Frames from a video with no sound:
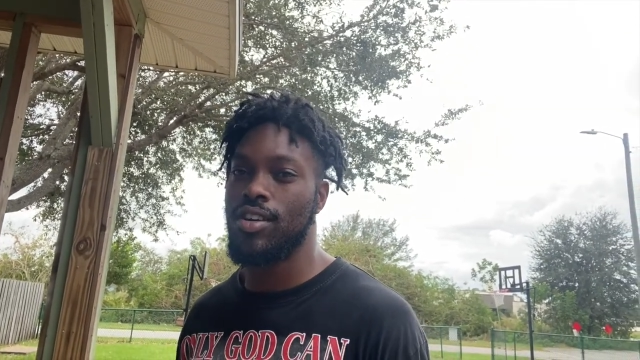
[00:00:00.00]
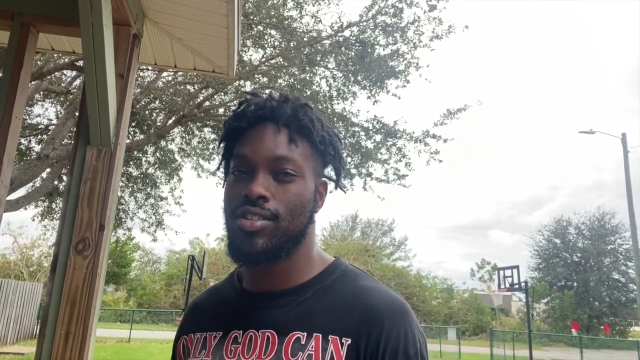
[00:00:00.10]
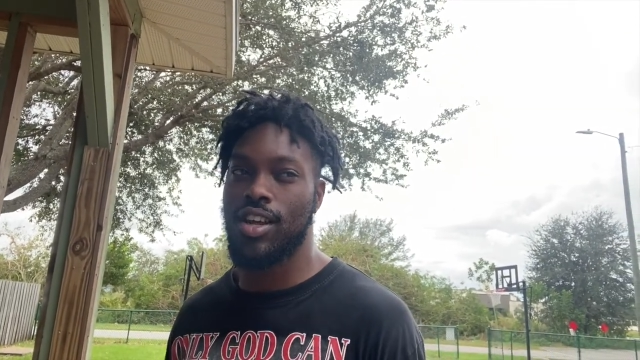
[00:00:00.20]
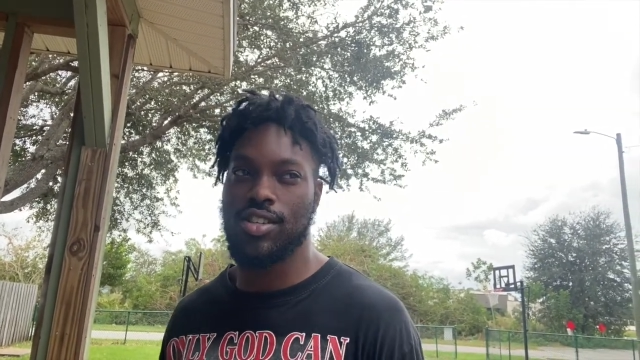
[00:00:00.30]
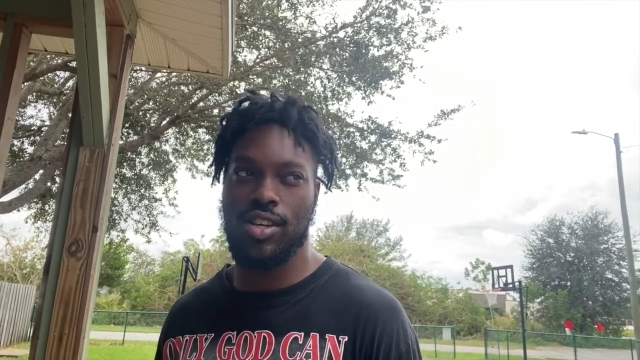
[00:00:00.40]

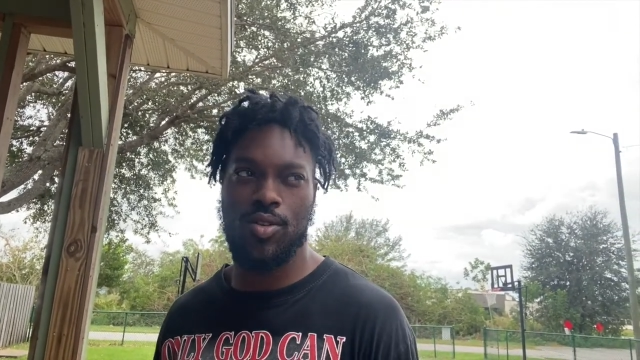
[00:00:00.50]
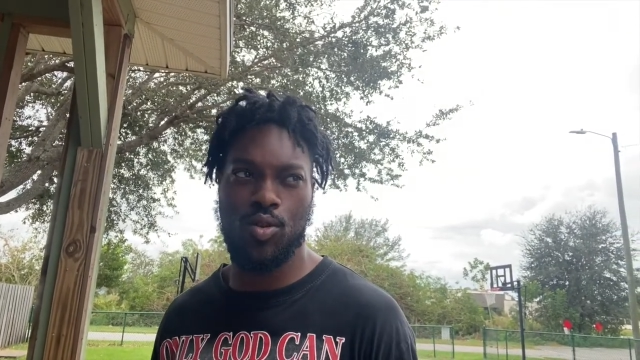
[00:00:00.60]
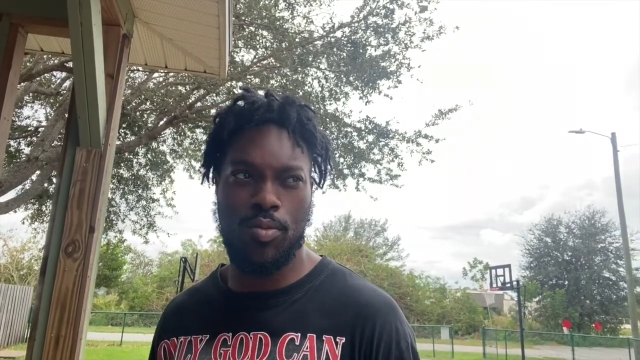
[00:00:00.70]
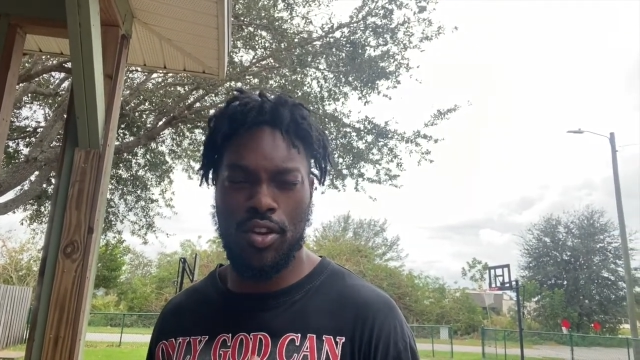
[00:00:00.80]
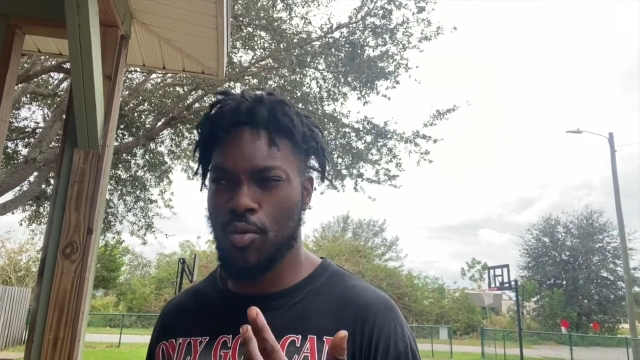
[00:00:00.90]
So I said,
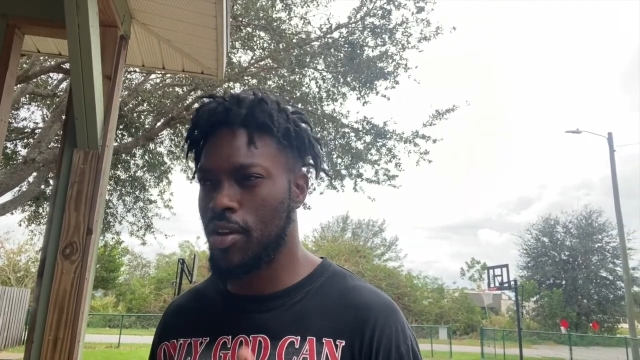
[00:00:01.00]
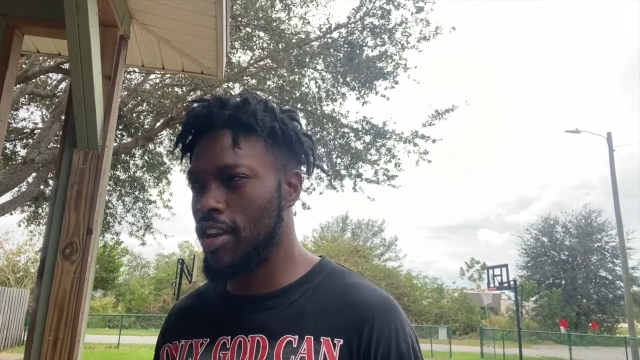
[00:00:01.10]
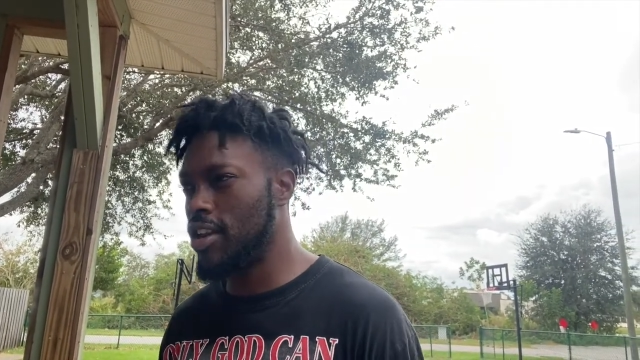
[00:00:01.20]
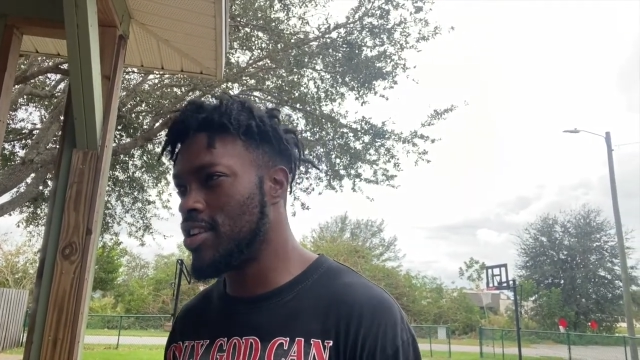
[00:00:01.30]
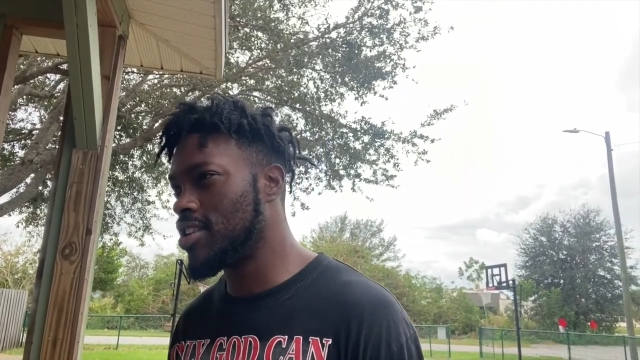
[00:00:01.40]
"You been
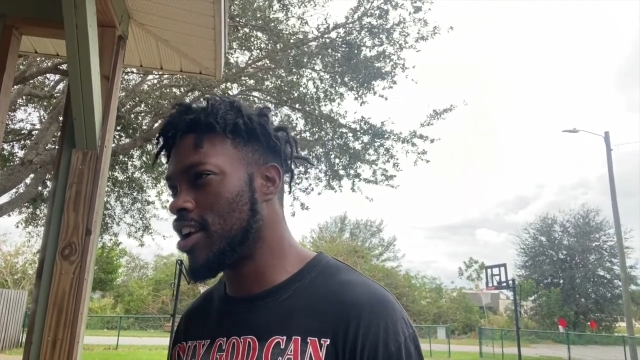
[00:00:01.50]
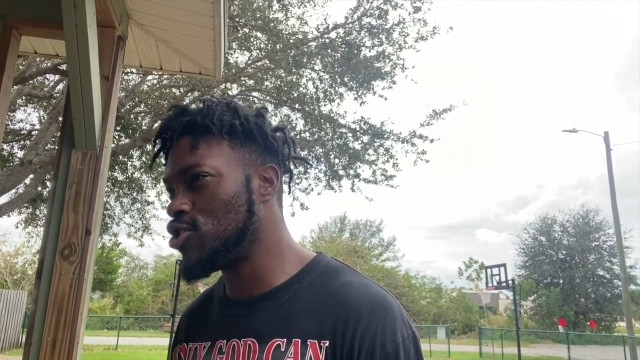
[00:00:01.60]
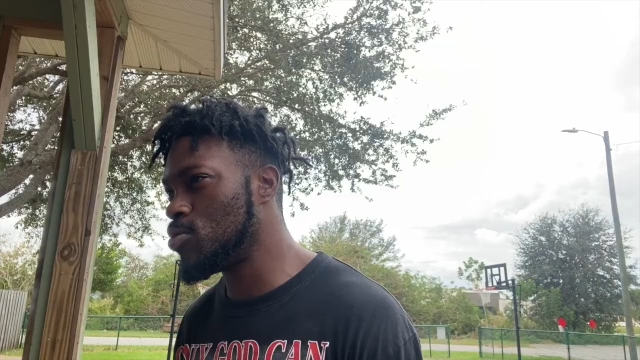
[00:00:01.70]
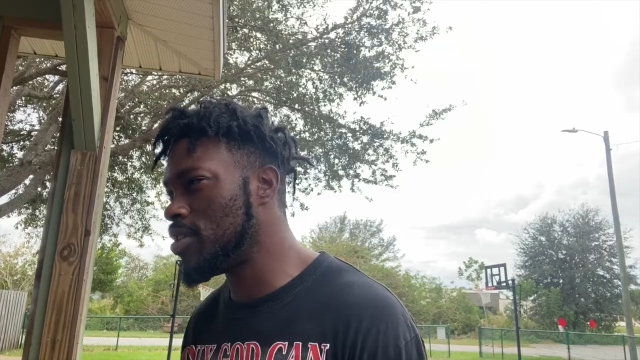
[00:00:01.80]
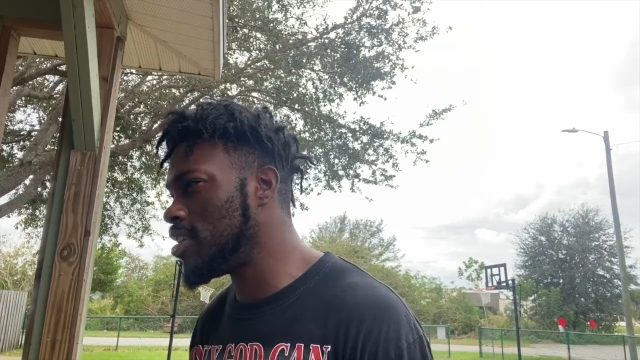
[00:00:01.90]
eating the things you been